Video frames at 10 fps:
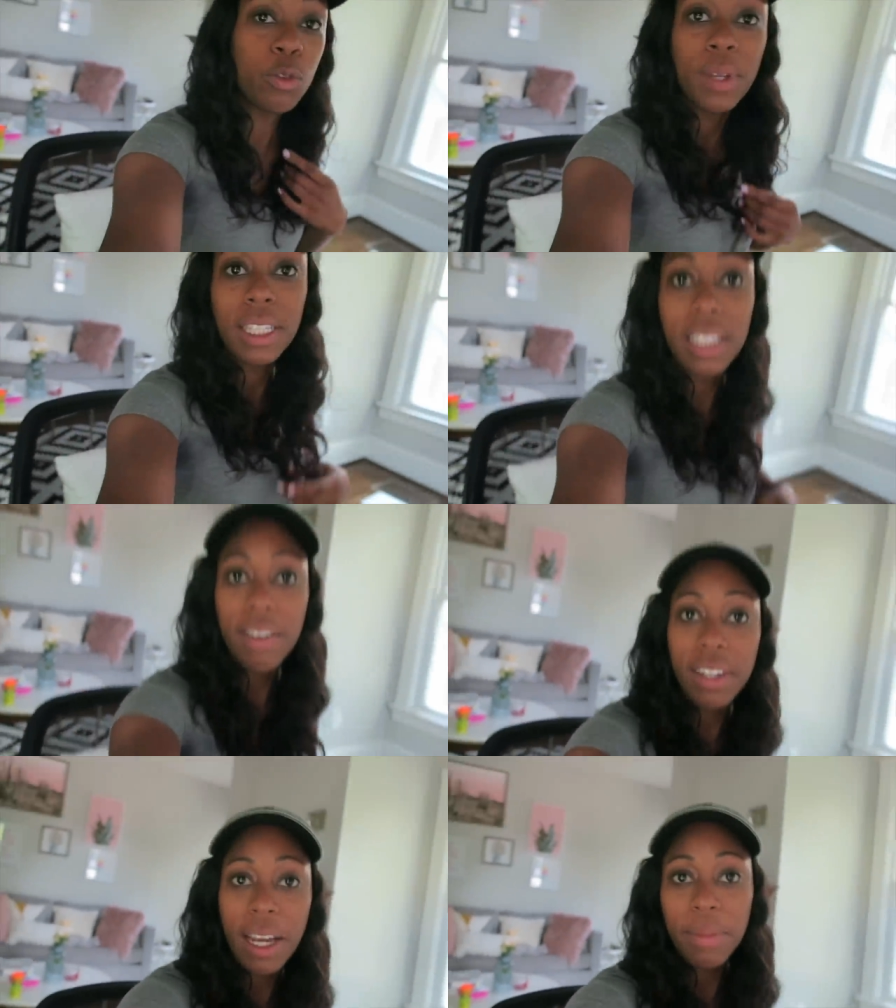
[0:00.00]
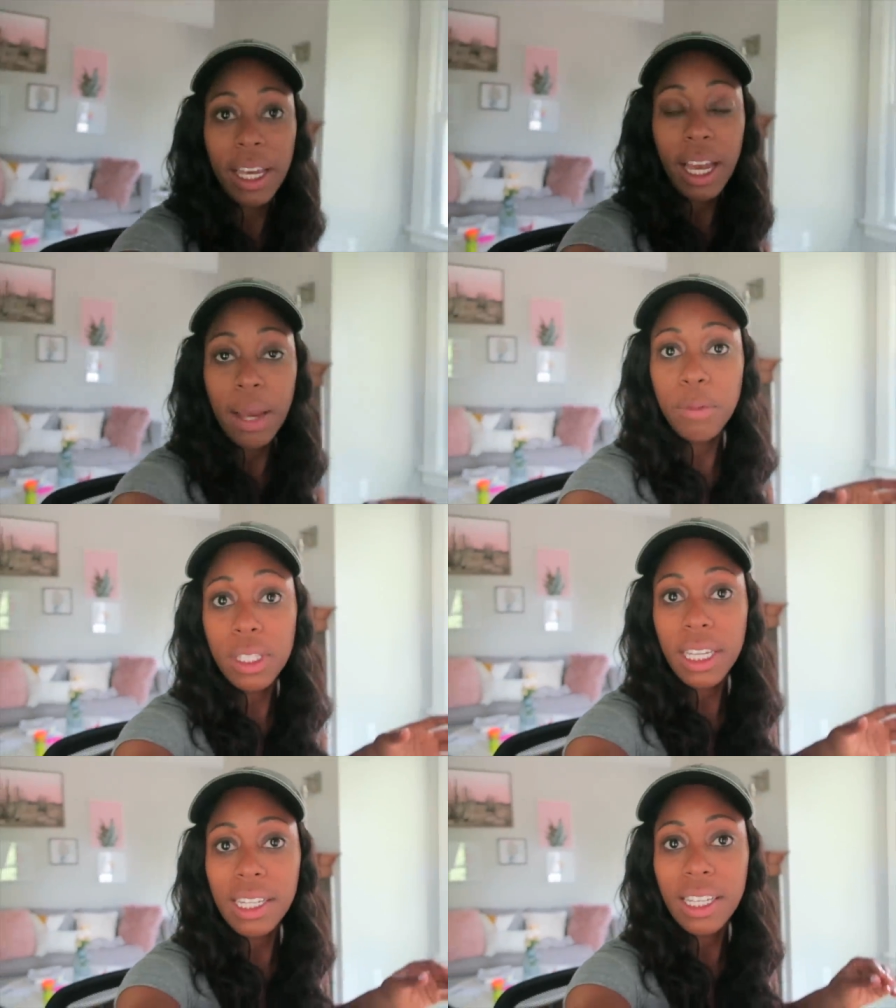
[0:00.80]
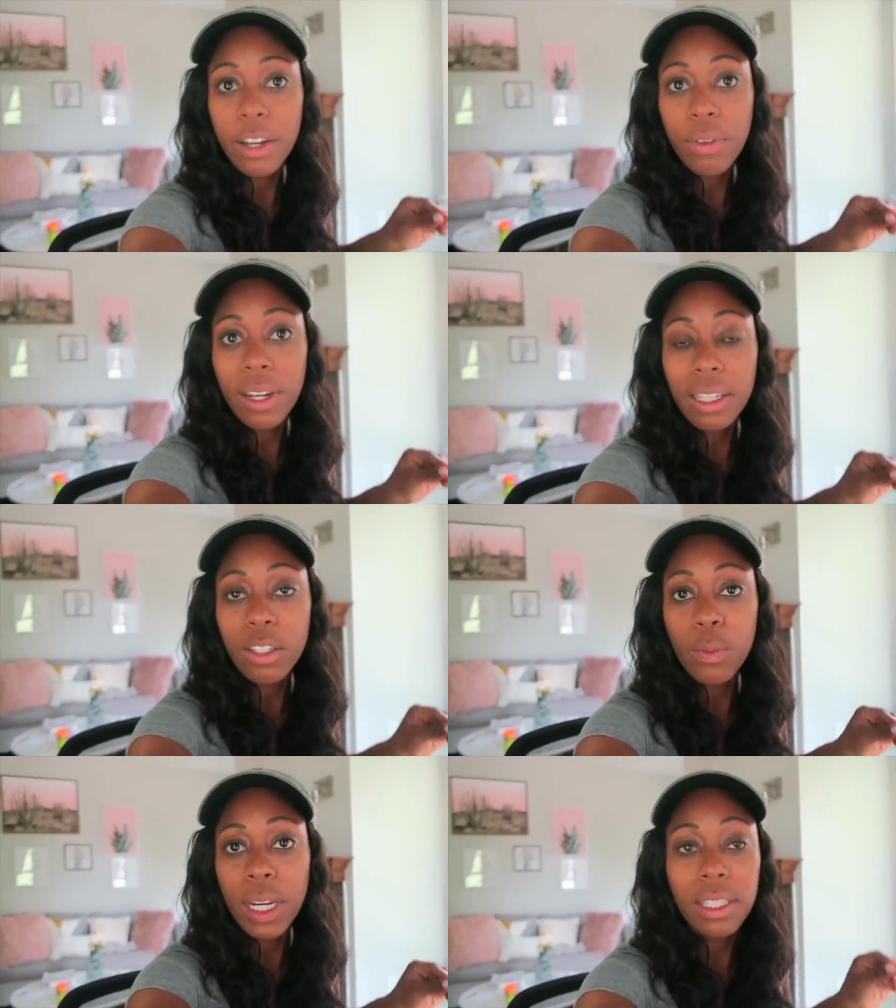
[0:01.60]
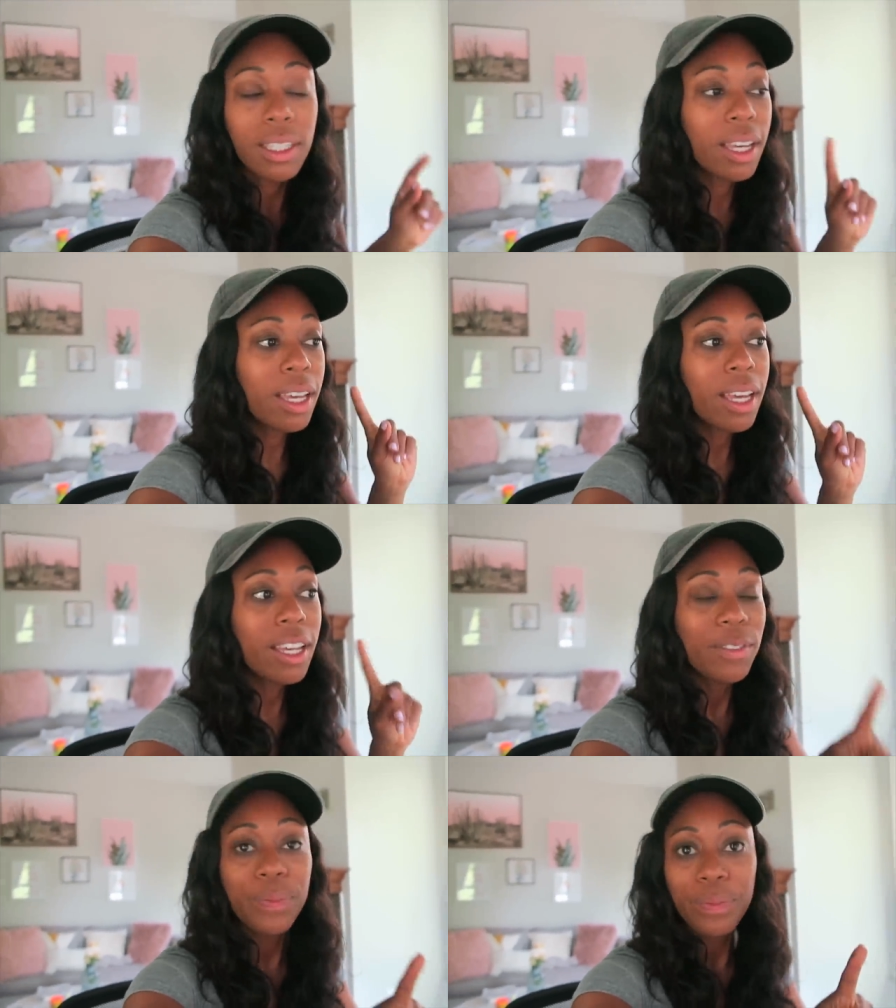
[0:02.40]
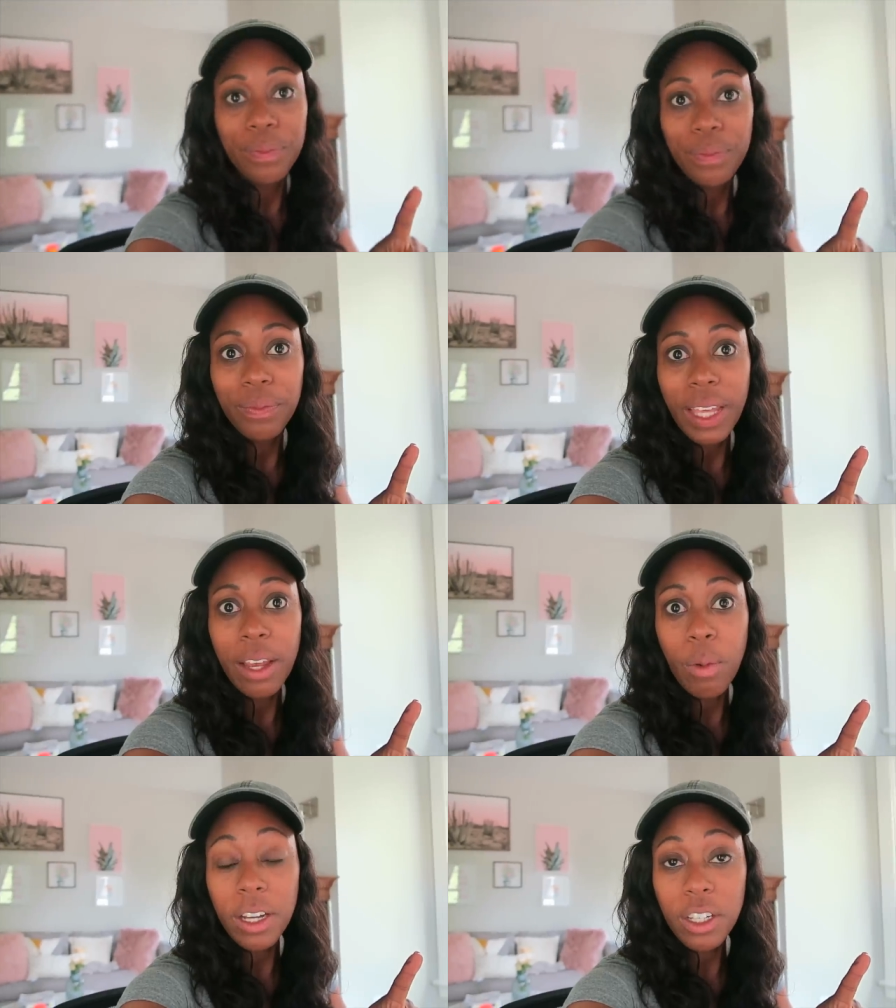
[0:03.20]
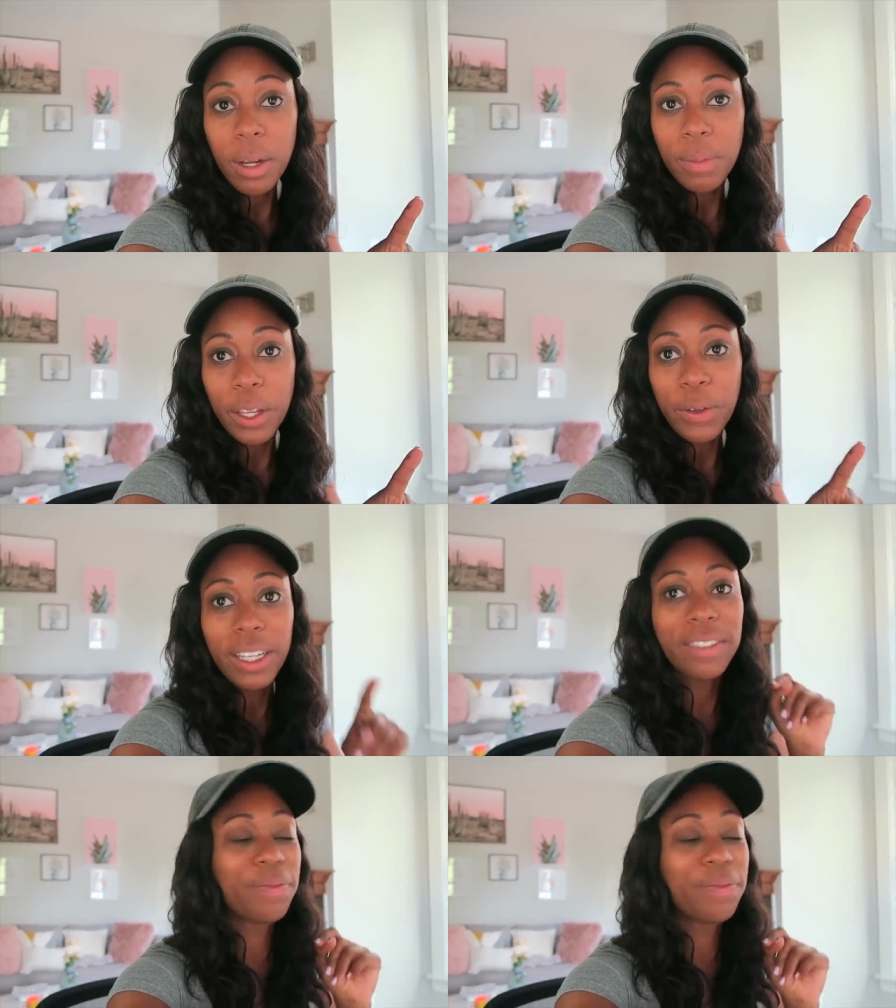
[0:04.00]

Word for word: two minutes left and I'm like, I'm just gonna sit here for the next two minutes and watch it upload.